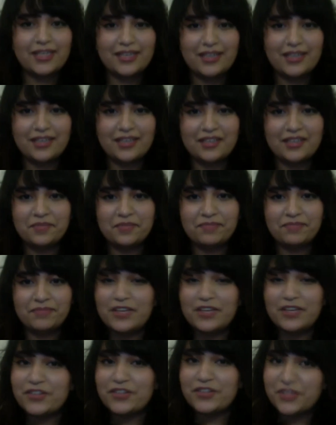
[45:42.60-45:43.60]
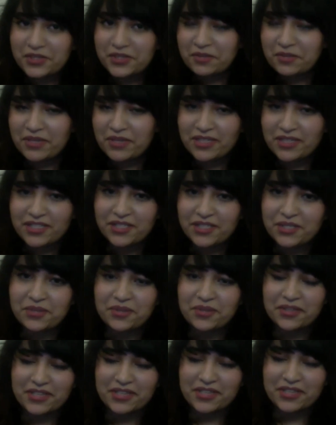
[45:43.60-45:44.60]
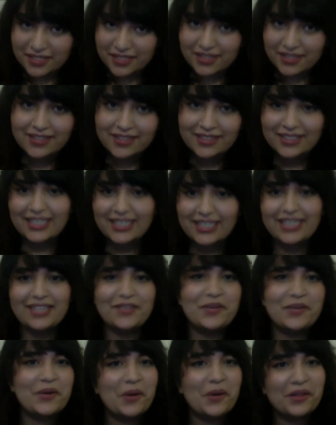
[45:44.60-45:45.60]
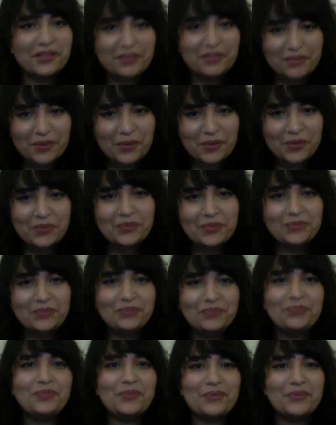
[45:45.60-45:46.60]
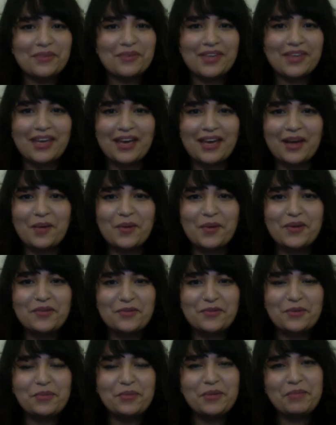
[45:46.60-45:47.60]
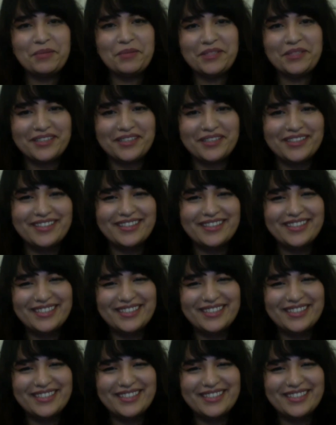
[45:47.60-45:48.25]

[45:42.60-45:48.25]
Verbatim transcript: um, introducing me to the Krasl and all of you uh, wonderful people there.